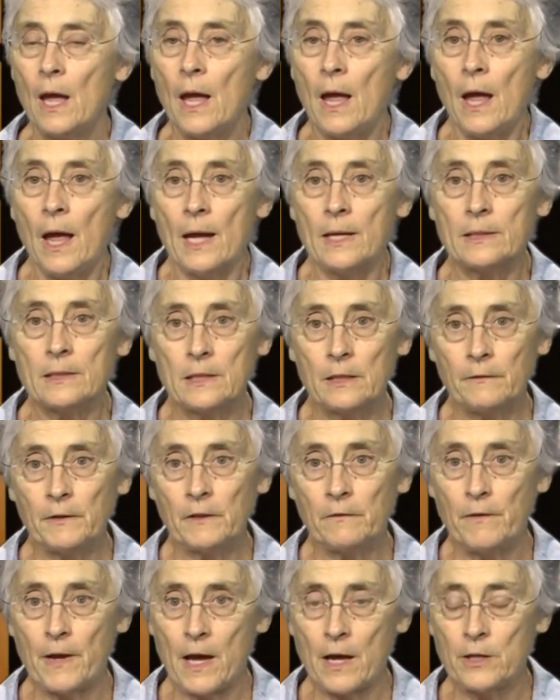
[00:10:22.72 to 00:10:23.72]
And civic
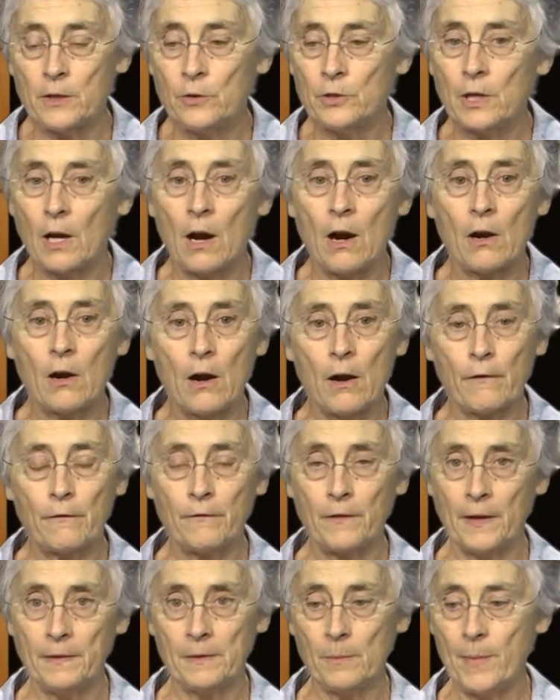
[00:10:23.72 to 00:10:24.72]
values are our
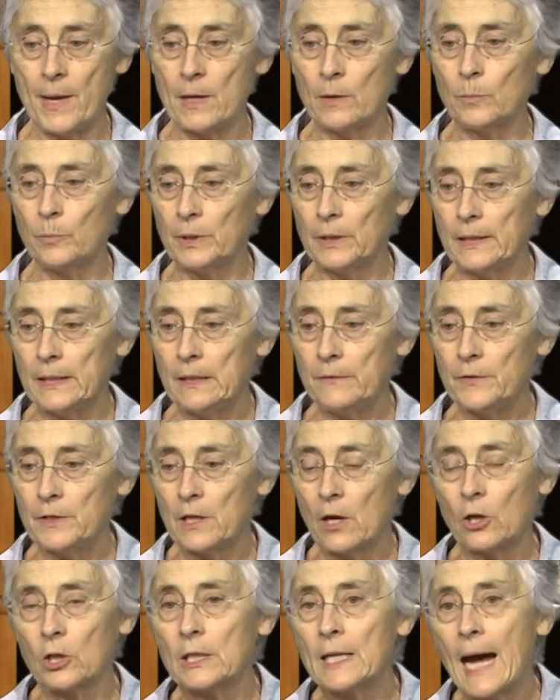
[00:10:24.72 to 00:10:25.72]
fundamental beliefs,
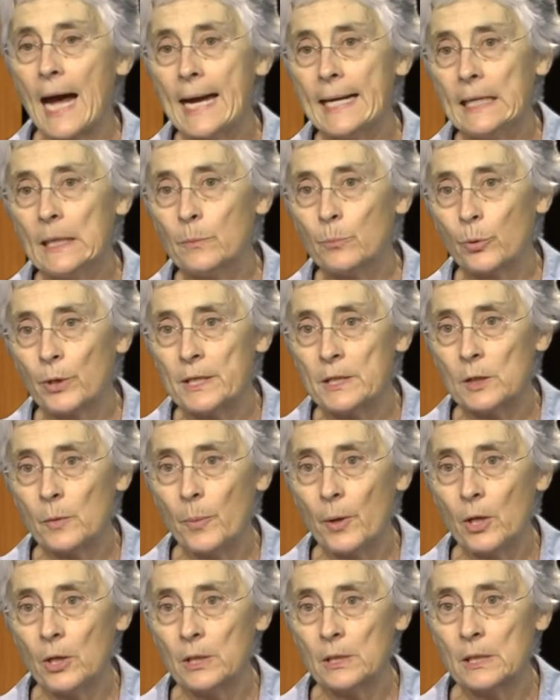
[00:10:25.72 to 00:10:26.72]
our guiding
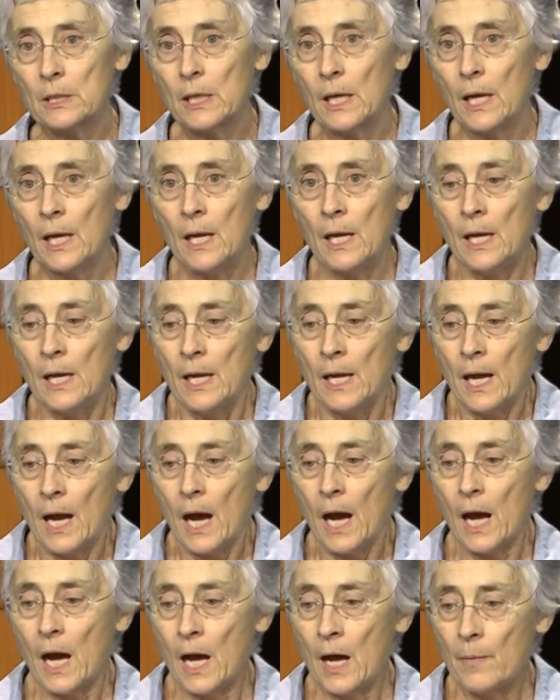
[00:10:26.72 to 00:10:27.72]
principles
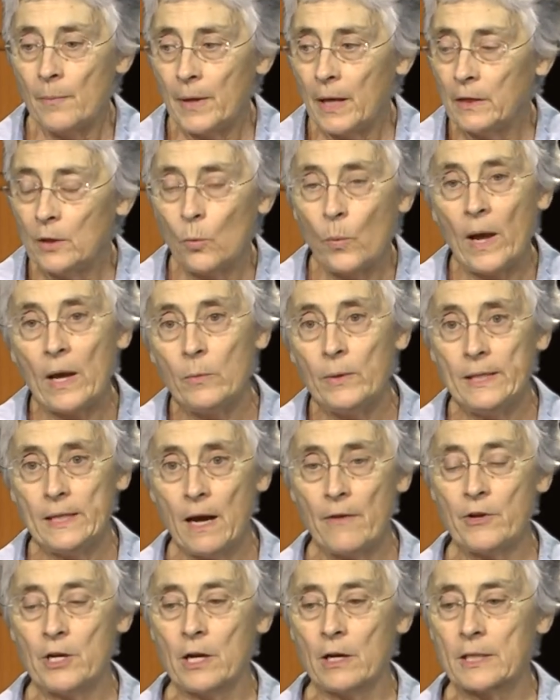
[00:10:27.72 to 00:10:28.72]
in the way we
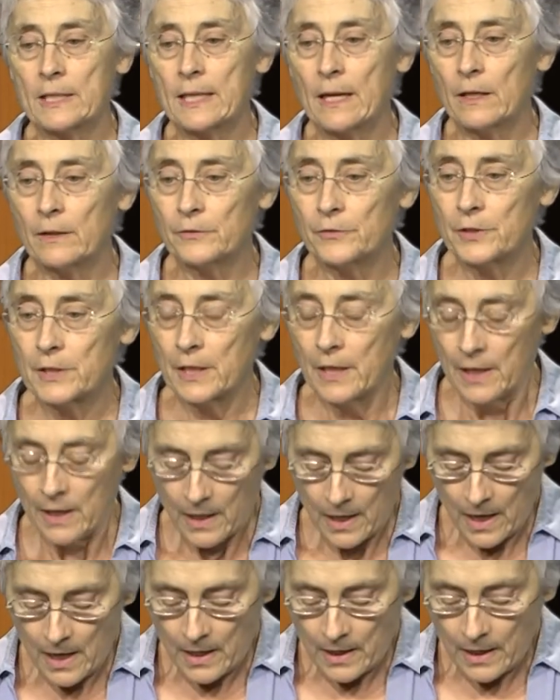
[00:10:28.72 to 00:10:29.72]
govern ourselves.
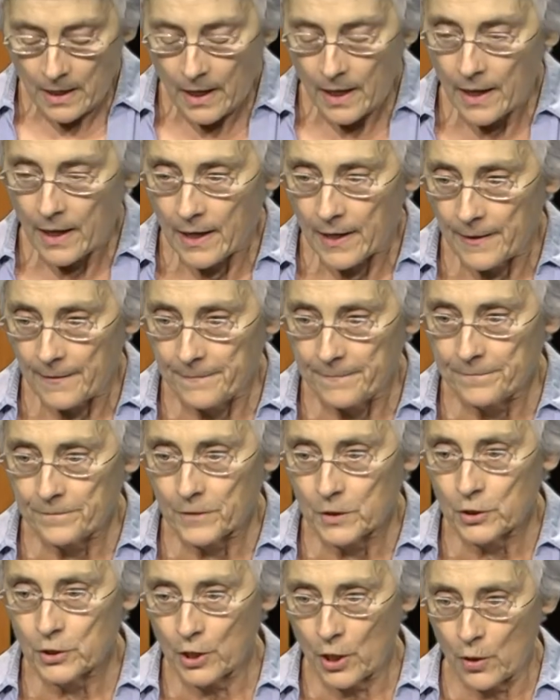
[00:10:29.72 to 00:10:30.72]

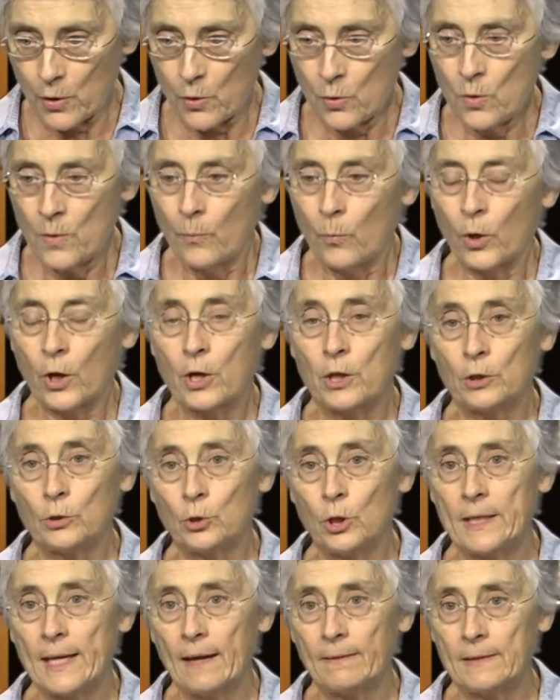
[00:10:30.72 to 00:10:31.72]
So we're going to
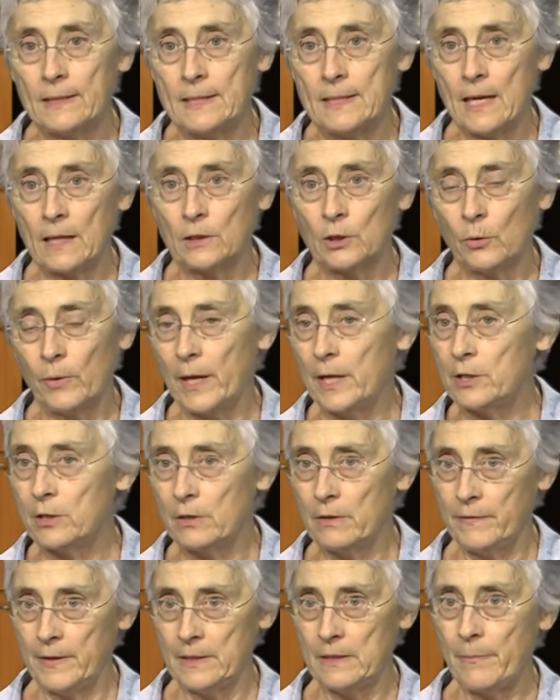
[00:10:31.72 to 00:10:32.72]
look at the Declaration
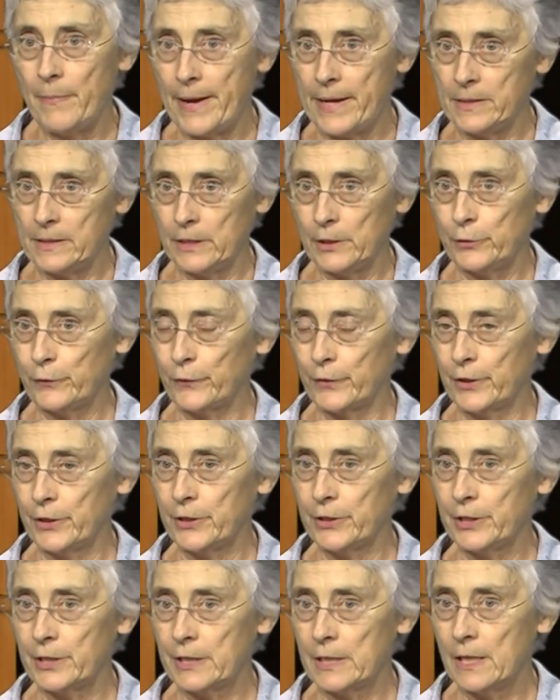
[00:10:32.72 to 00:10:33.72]
of Independence
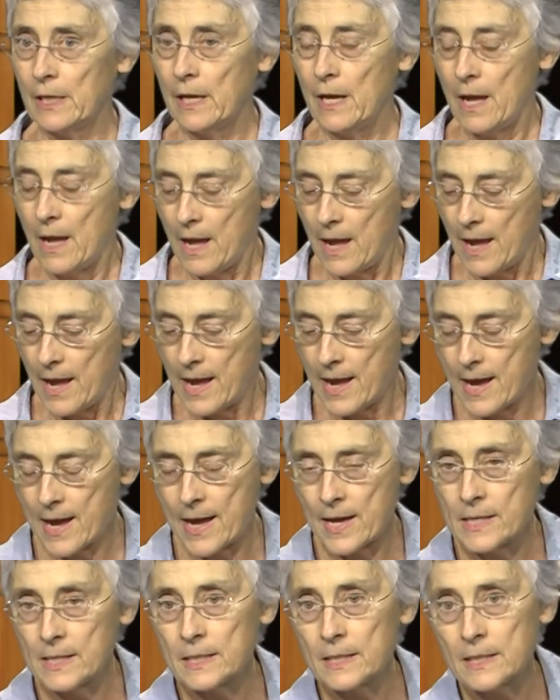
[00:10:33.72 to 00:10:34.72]
first,
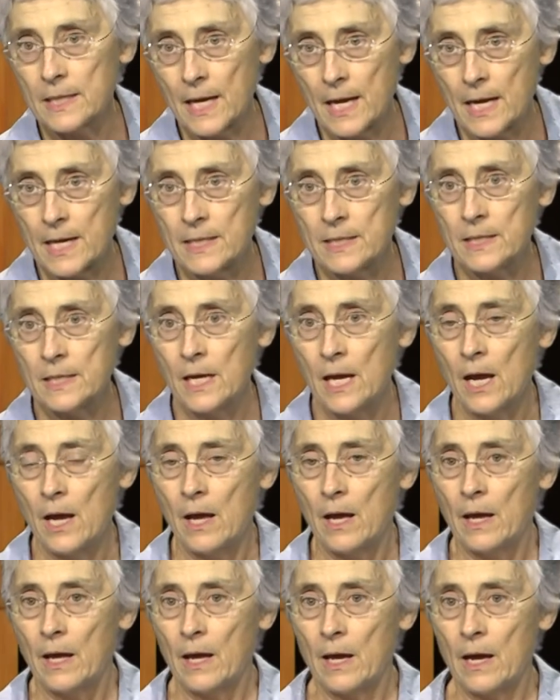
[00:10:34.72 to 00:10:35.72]
and then
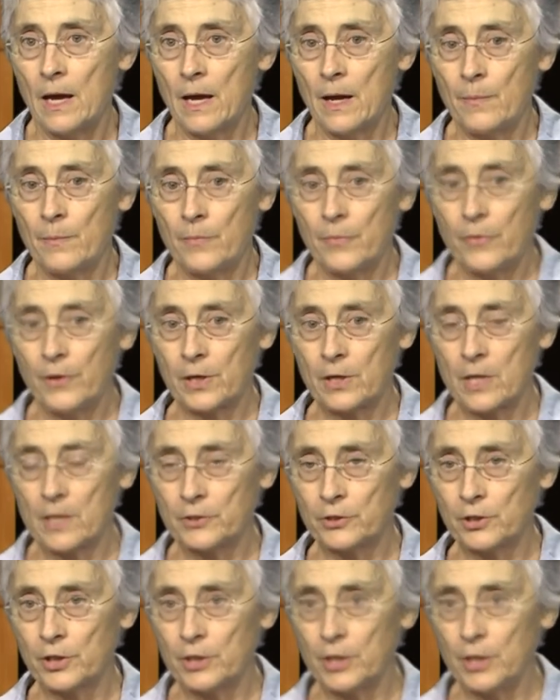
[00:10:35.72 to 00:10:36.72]
the
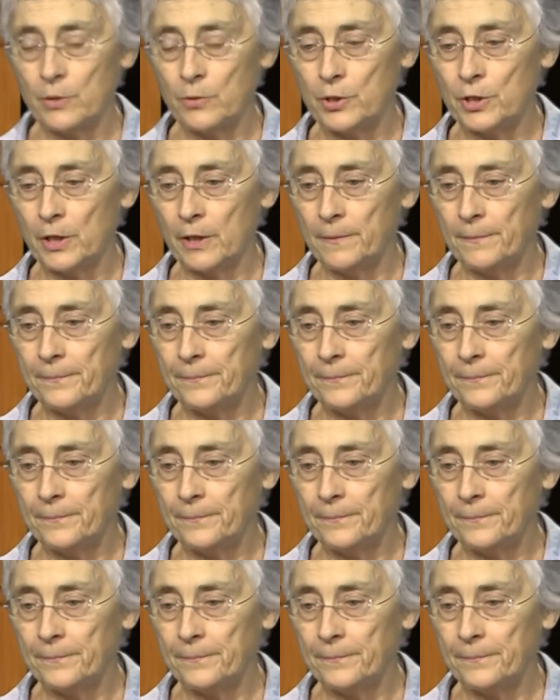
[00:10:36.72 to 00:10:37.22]
Constitution